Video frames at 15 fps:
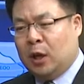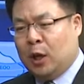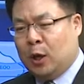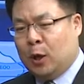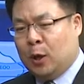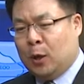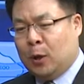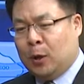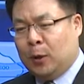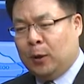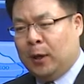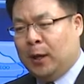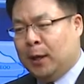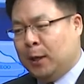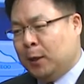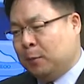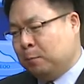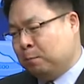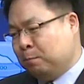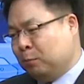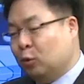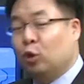kind of
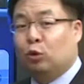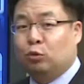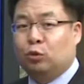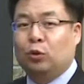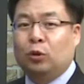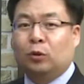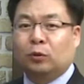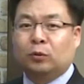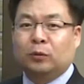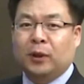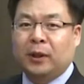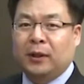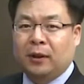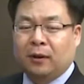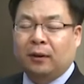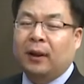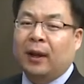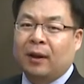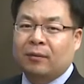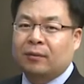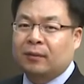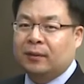the rule in their
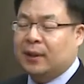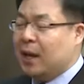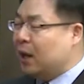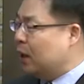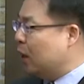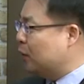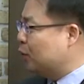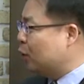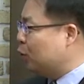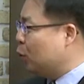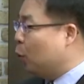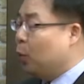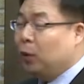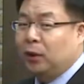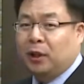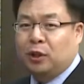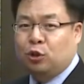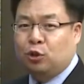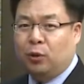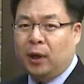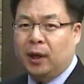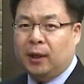life. That is the toilet
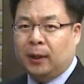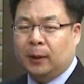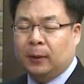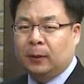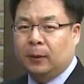training.